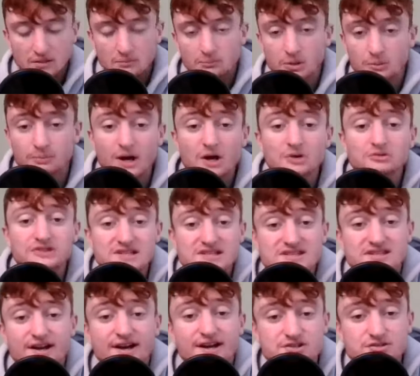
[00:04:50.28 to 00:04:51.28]
But both these
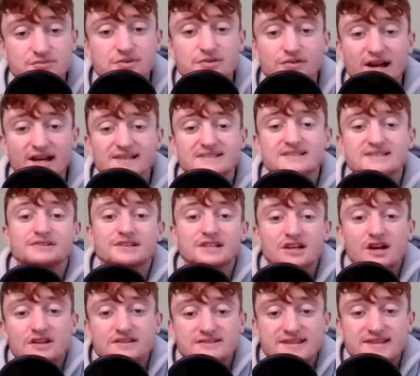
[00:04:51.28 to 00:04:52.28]
sides will be relatively
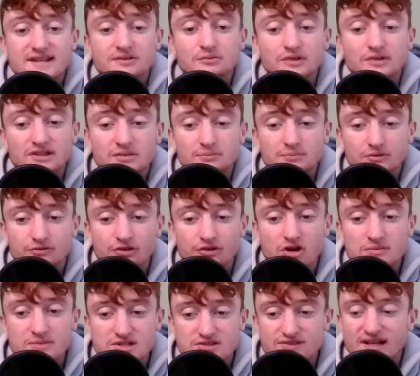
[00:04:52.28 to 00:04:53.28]
content with the
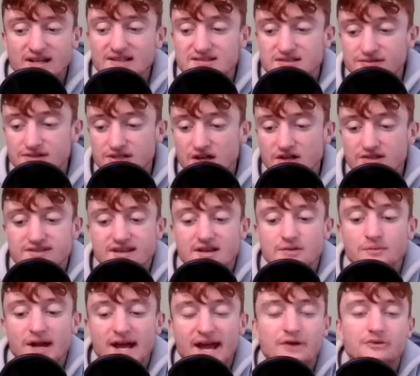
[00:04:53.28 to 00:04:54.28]
performance, relatively content
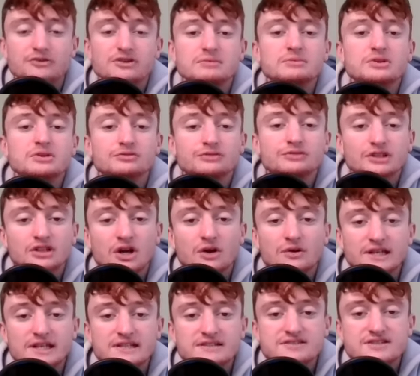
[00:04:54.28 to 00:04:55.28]
with how they're moving
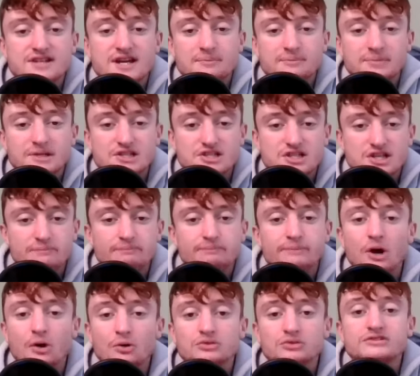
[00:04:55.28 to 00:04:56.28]
going into championship.
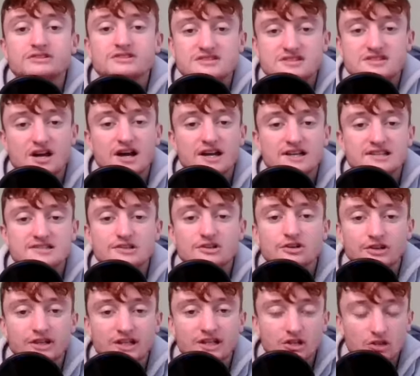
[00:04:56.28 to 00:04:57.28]
Both sides
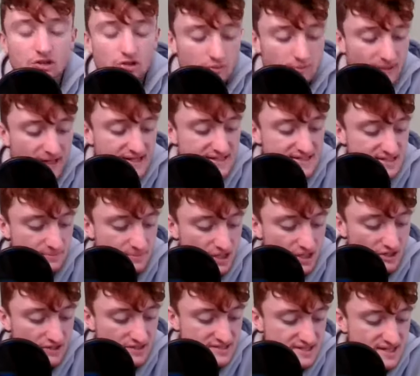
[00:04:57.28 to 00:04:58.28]
look in a good place, to be
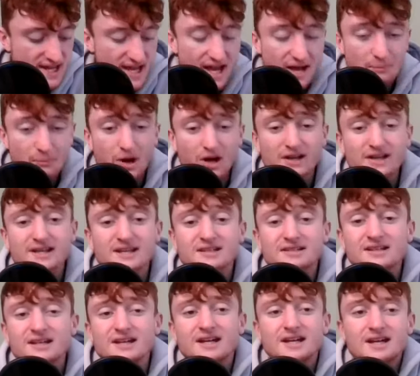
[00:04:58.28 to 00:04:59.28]
honest. Monaghan,
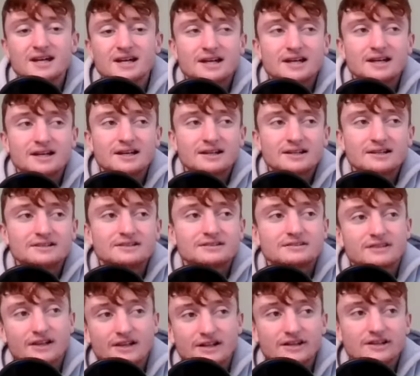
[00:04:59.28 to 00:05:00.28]

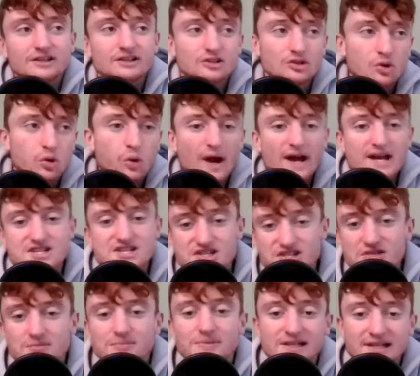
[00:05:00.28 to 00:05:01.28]
they're
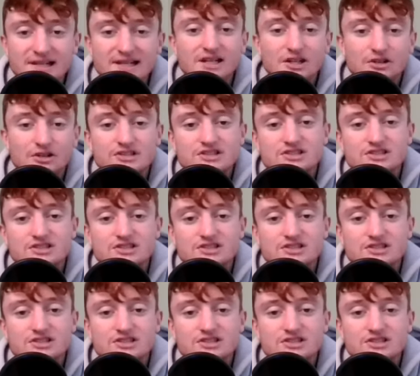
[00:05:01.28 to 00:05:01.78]
questionably lingering